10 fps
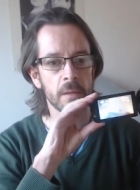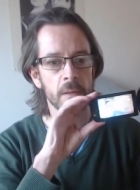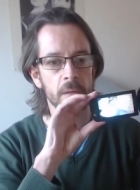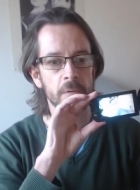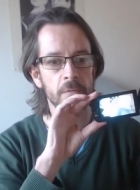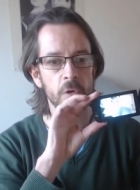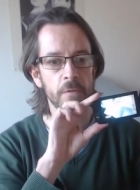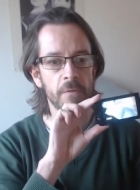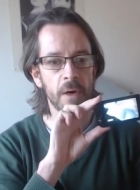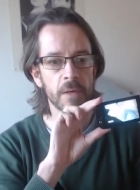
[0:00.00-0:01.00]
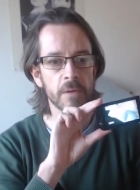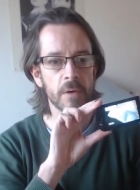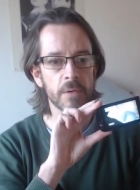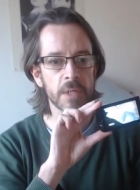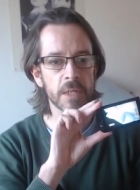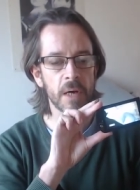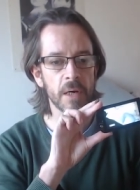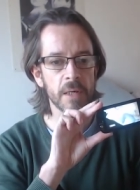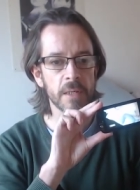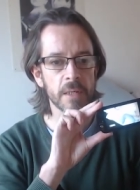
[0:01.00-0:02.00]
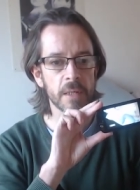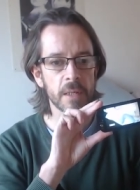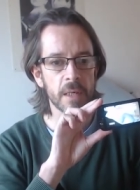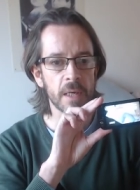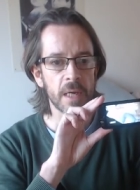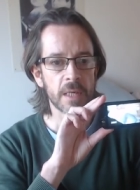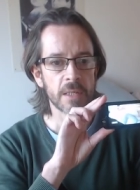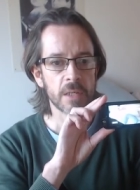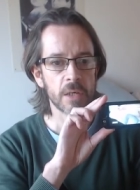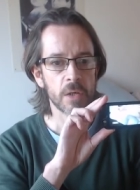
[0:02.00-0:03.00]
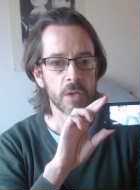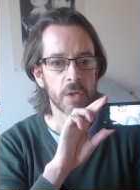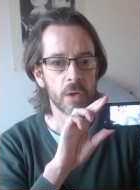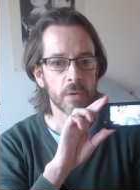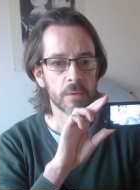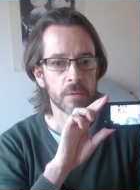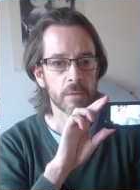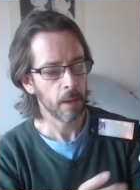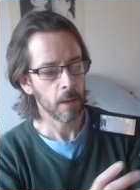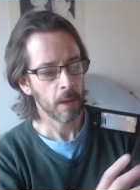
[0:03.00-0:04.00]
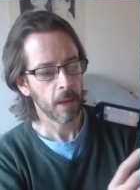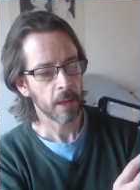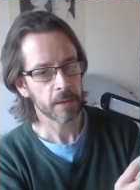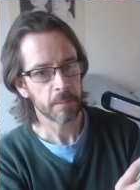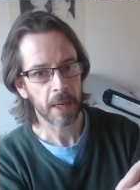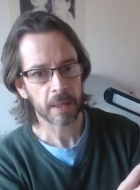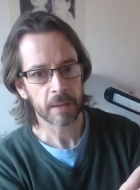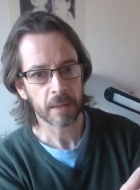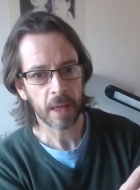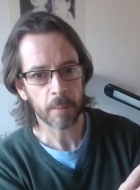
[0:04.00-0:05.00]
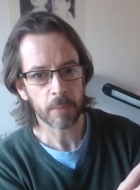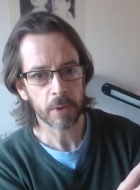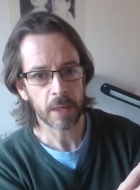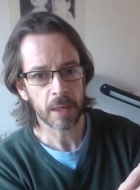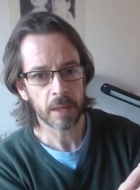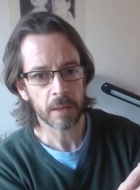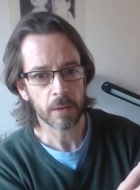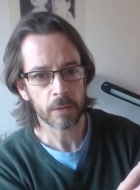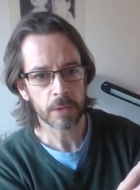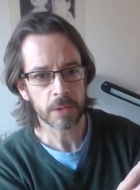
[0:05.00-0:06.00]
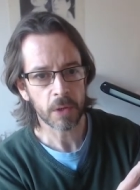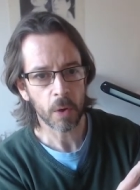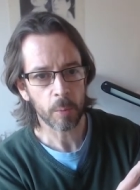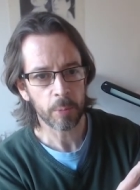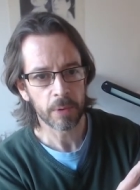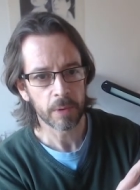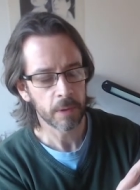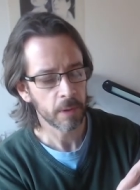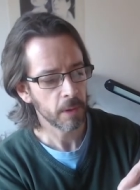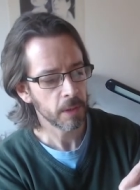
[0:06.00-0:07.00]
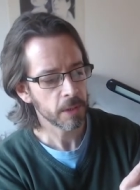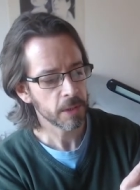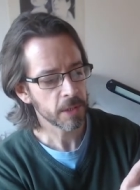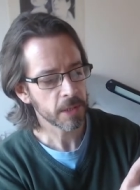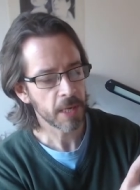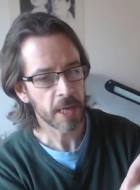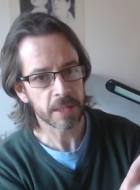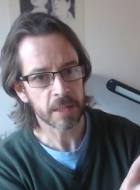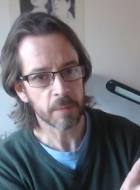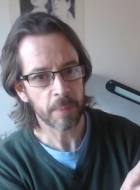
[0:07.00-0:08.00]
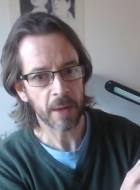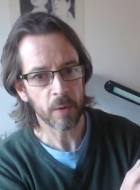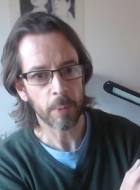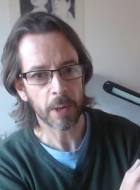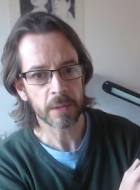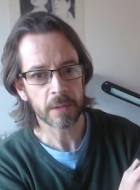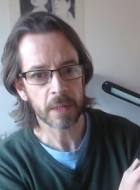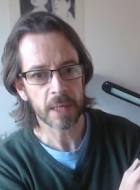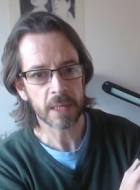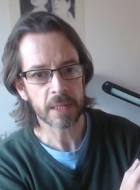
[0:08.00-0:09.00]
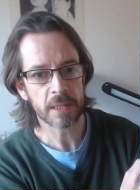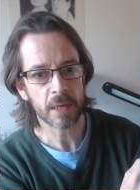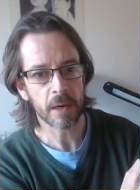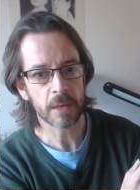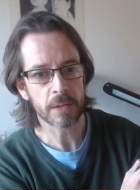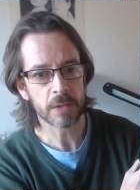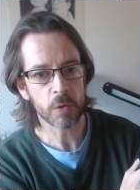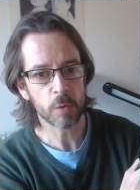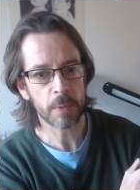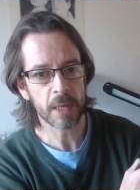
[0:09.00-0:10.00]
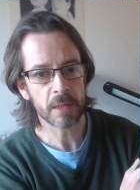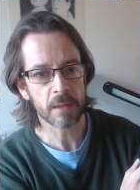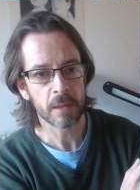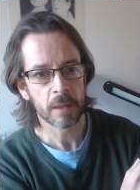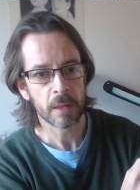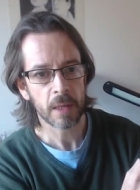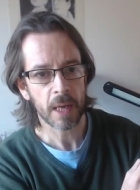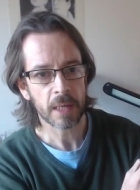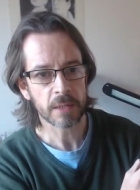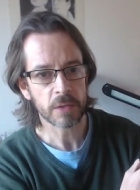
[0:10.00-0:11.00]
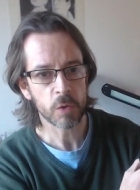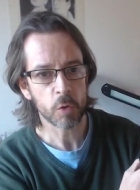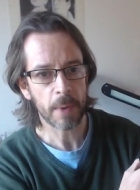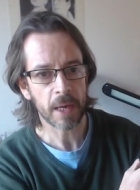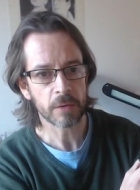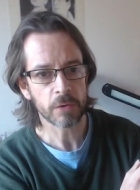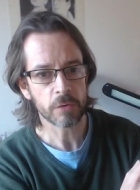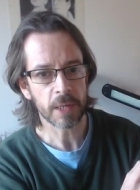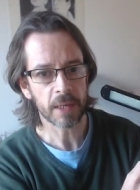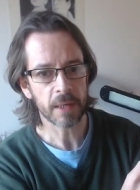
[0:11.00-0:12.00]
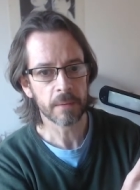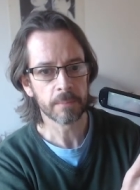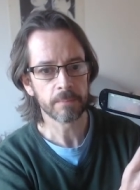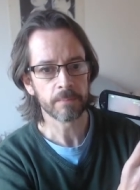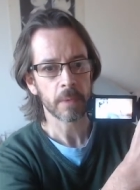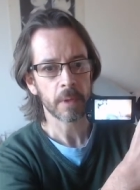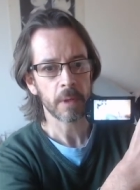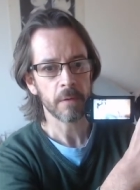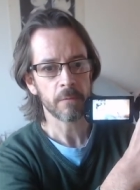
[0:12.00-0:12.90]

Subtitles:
the viewfinder on the side has turned on. At the back of the camera here, on the top, just next to the power button, is our zoom in and zoom out trigger. If